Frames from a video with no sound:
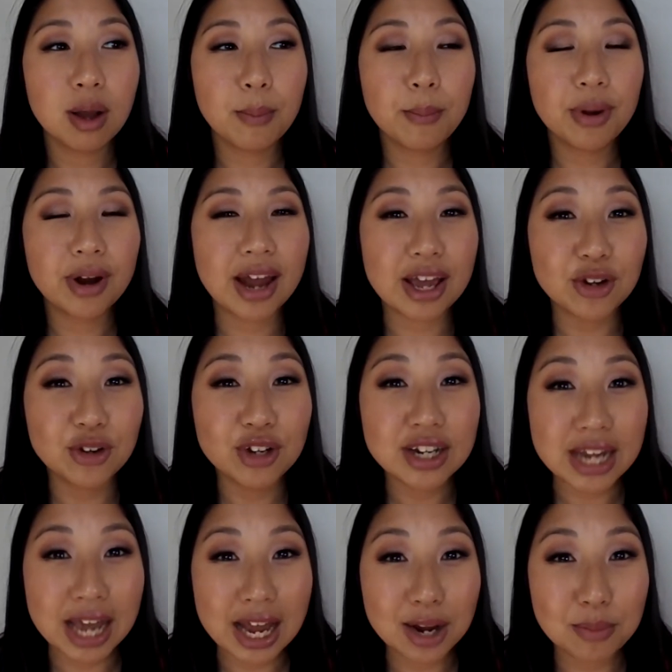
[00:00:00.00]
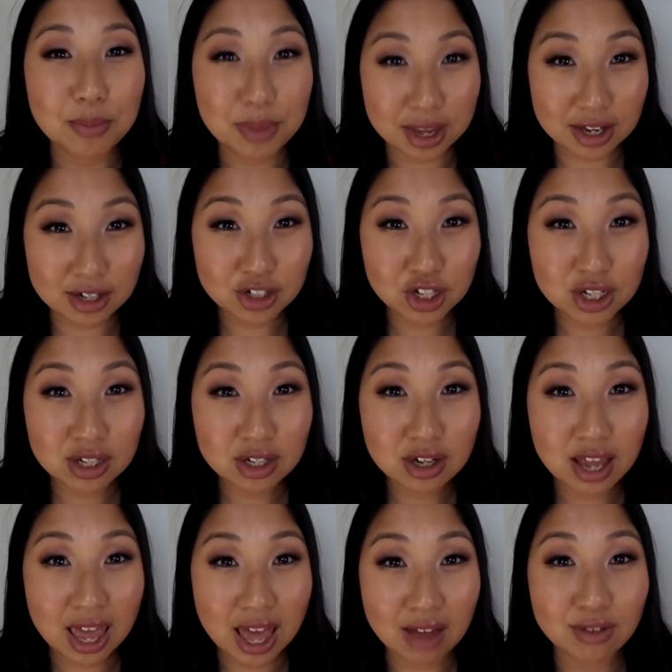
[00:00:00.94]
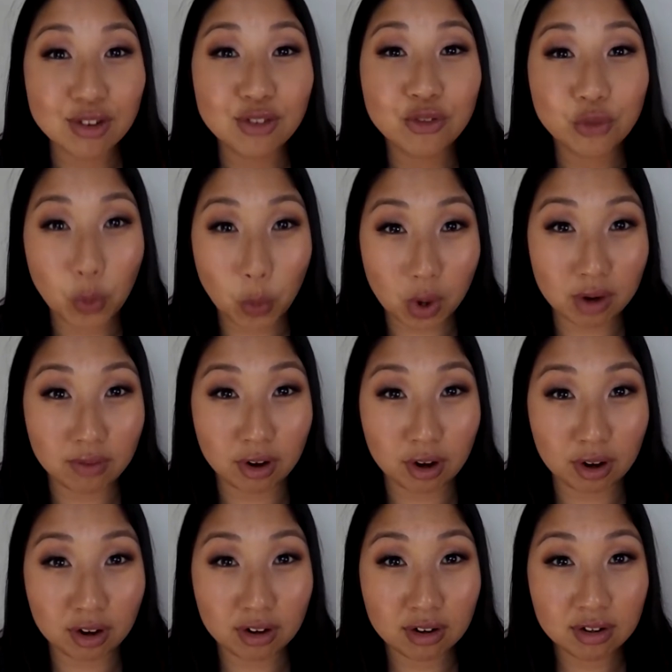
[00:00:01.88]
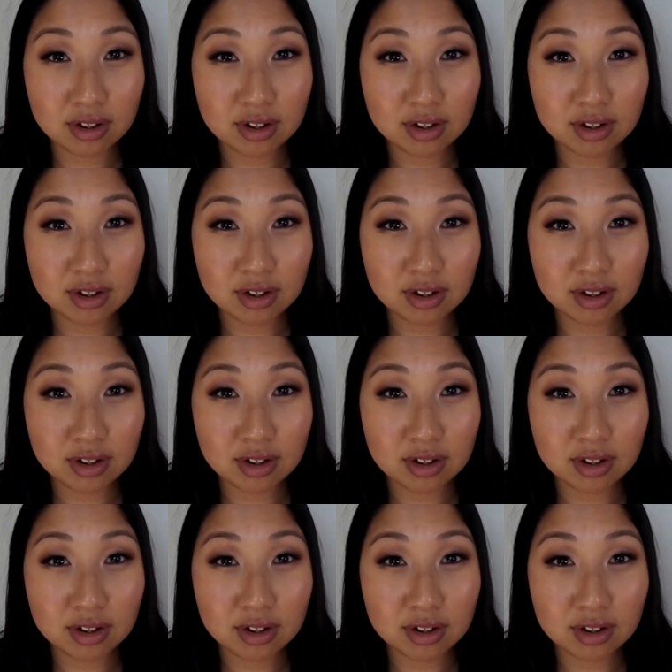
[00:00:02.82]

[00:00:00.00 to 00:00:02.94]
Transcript: But I could not imagine having four of her.